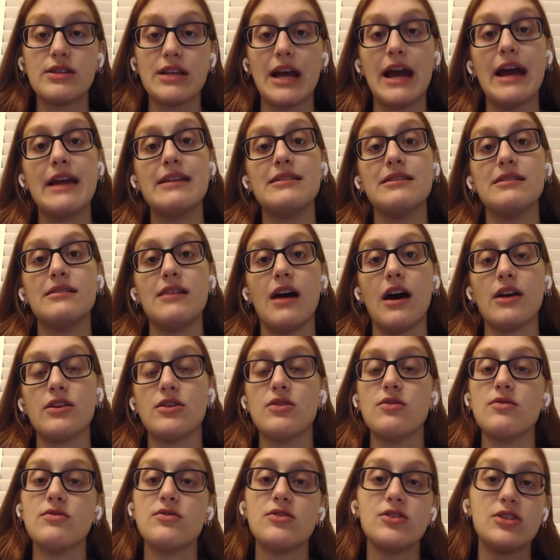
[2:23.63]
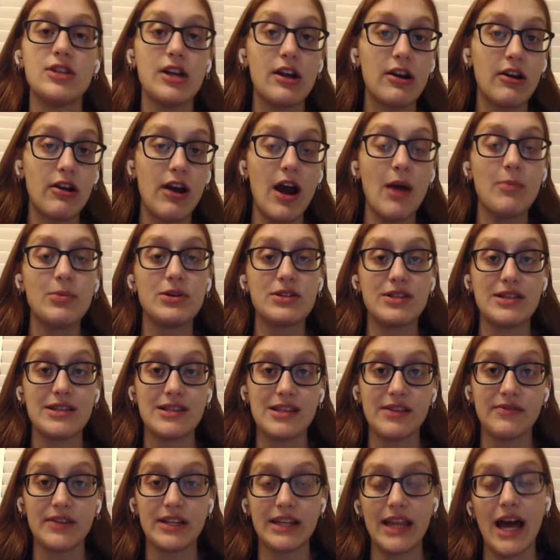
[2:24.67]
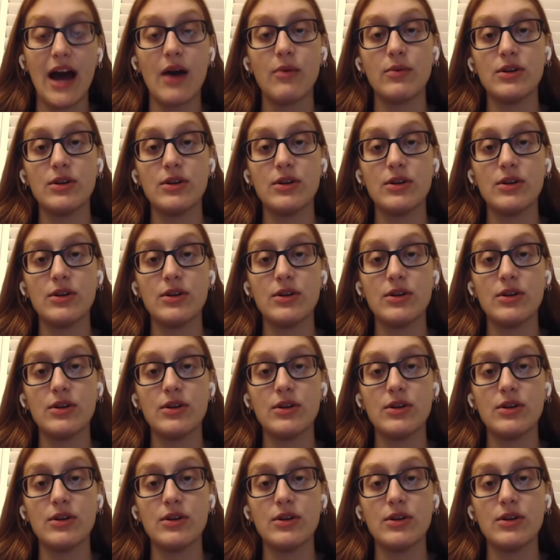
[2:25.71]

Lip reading: and did not use sharecroppers and stuff like that,